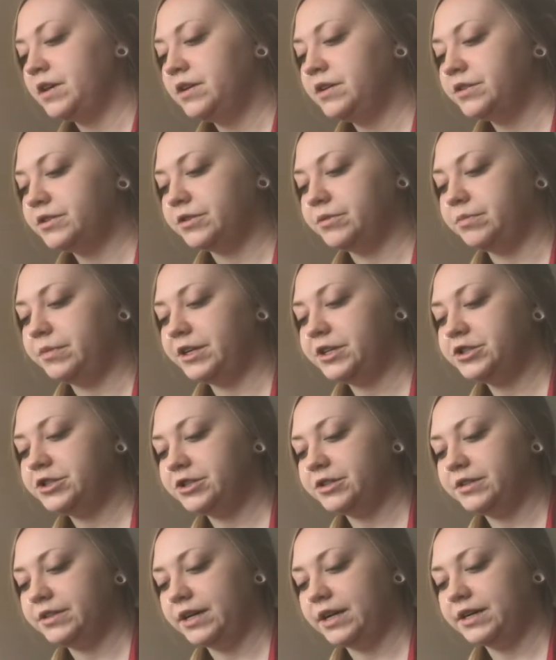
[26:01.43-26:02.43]
so make
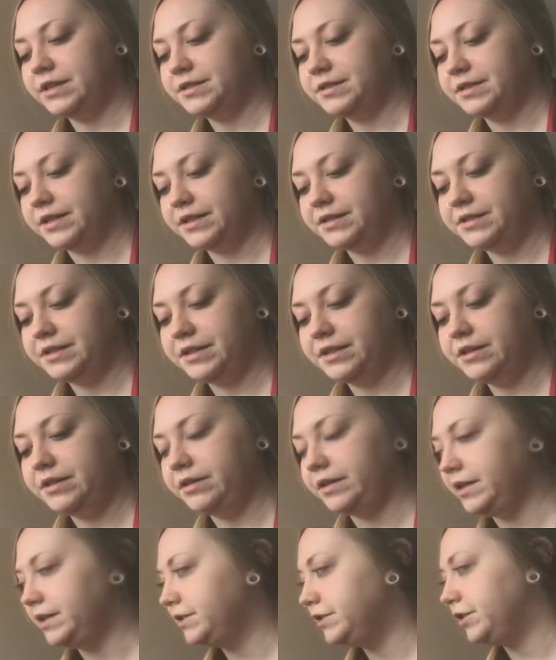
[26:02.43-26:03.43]
sure that is nice and
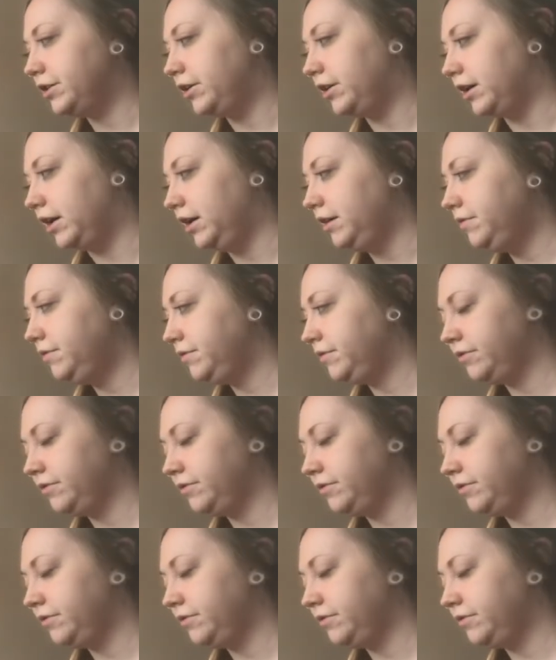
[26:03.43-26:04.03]
cleaned off.